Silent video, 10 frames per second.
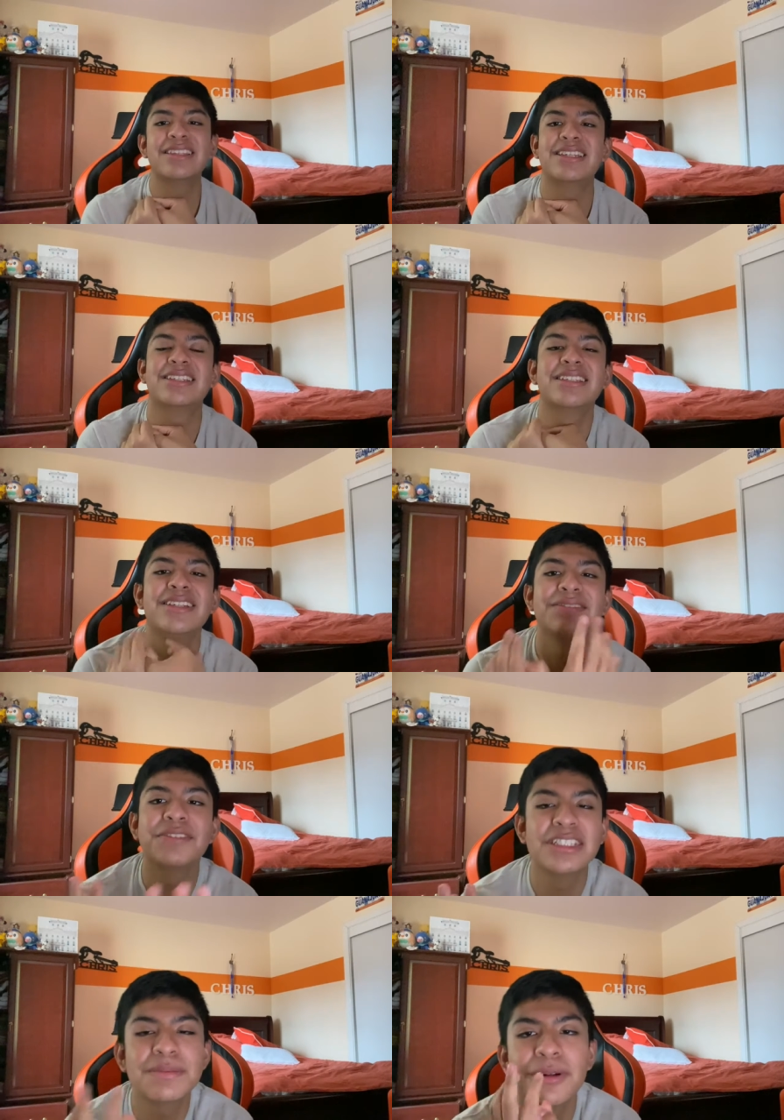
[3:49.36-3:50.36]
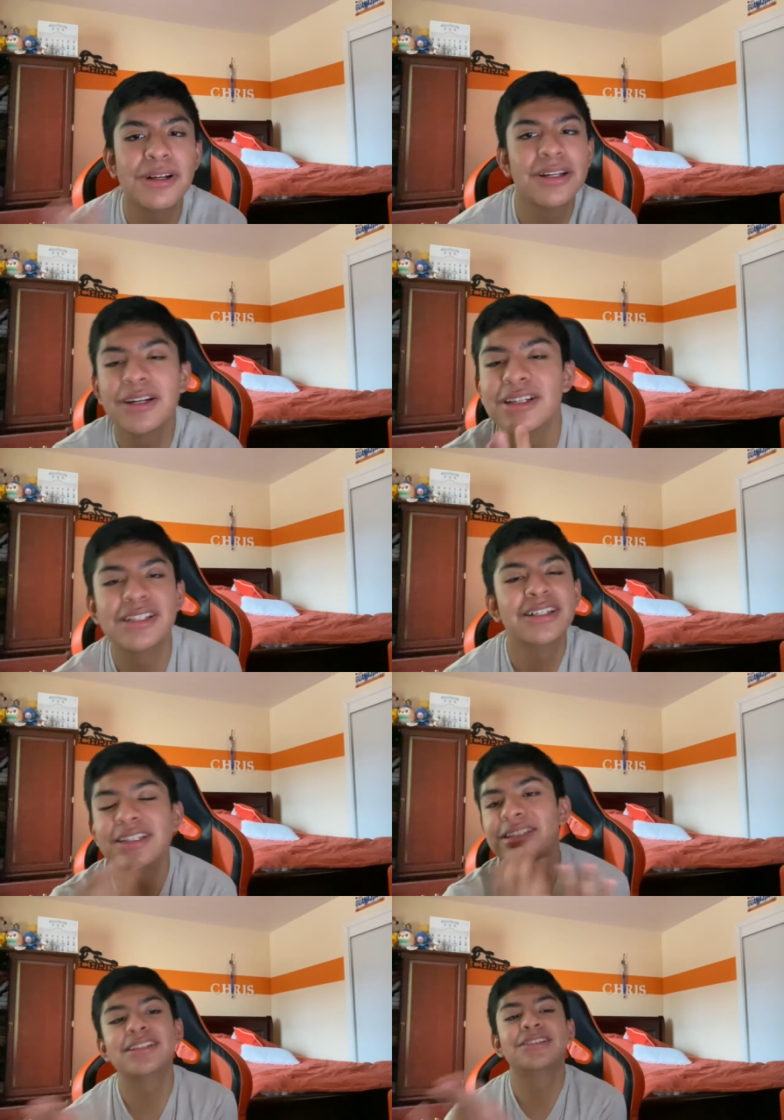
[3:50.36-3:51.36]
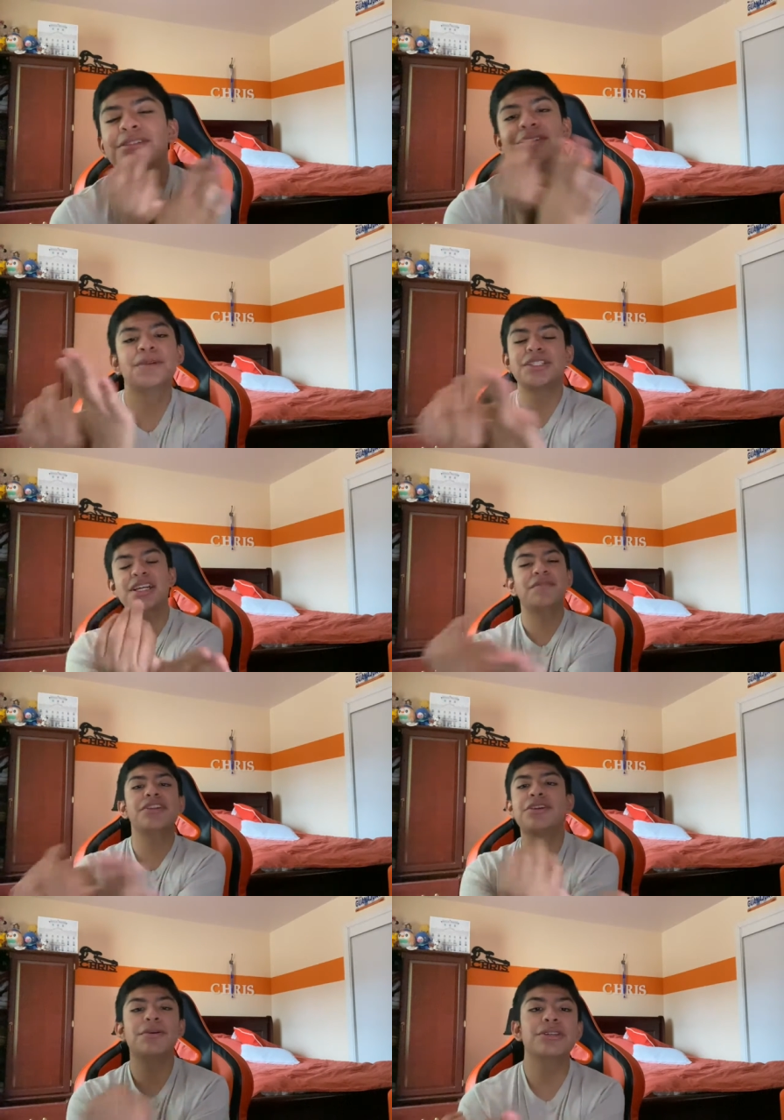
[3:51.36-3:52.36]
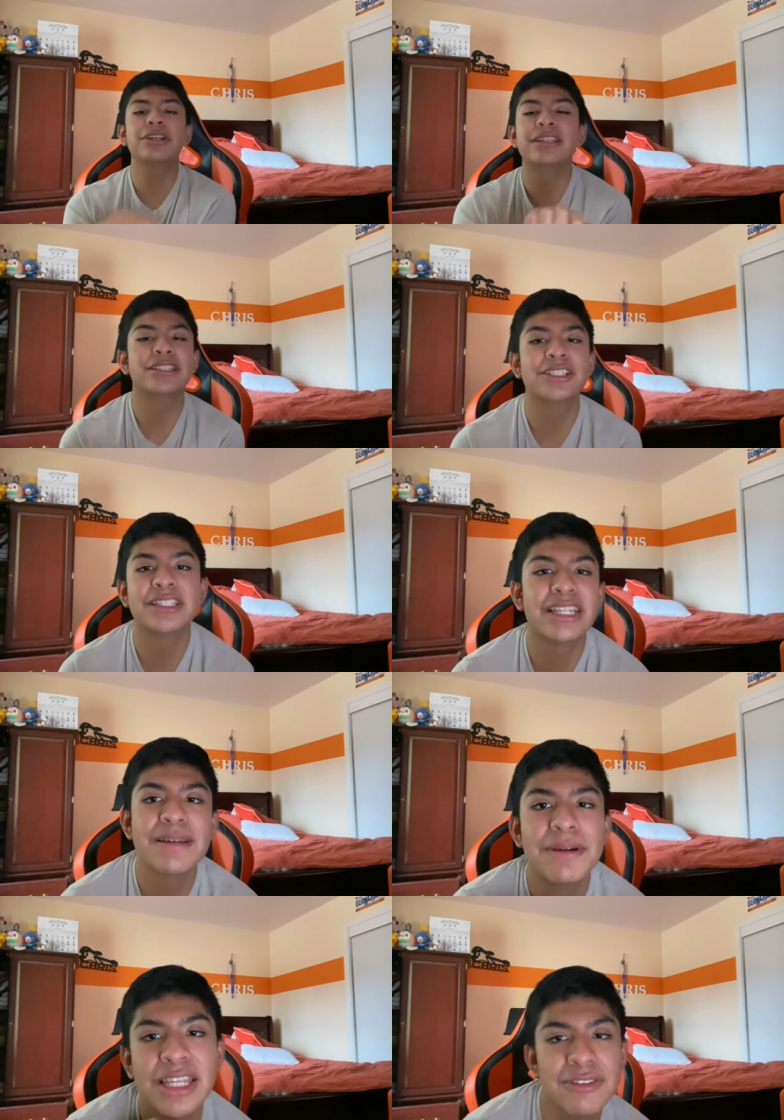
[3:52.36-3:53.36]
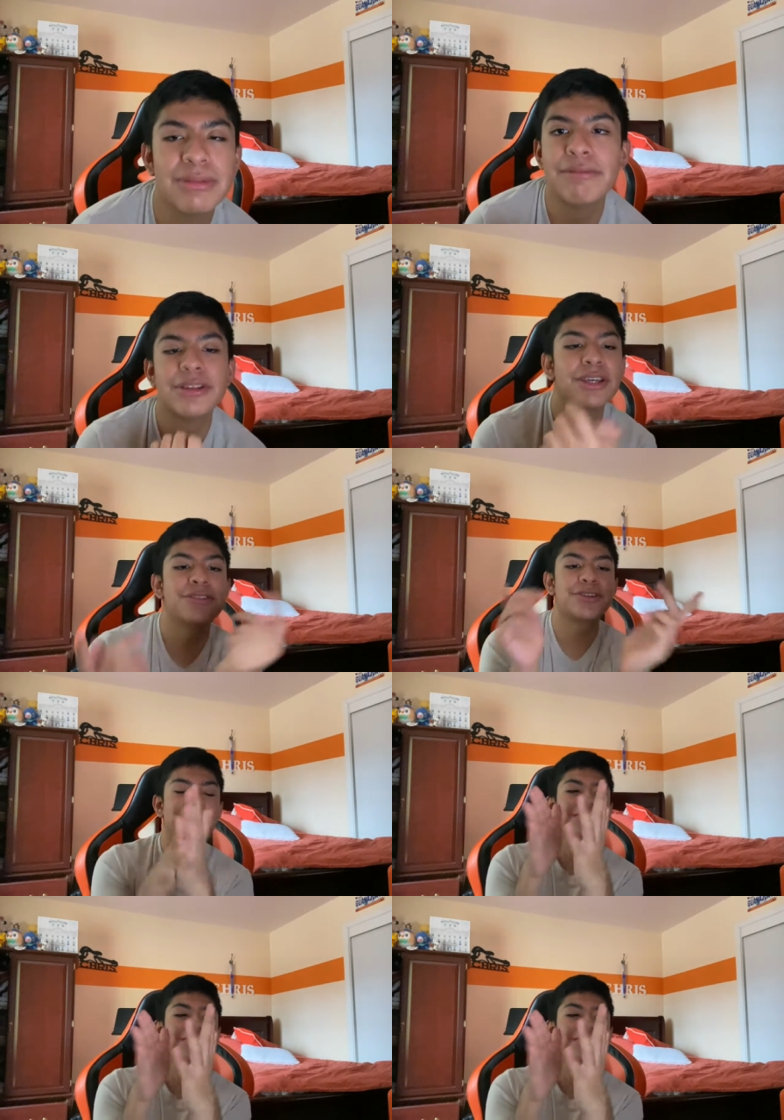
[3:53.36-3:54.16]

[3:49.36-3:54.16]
gonna, if you want to support Ariana, then you can watch that video and you're gonna, she's gonna get money for my video. So,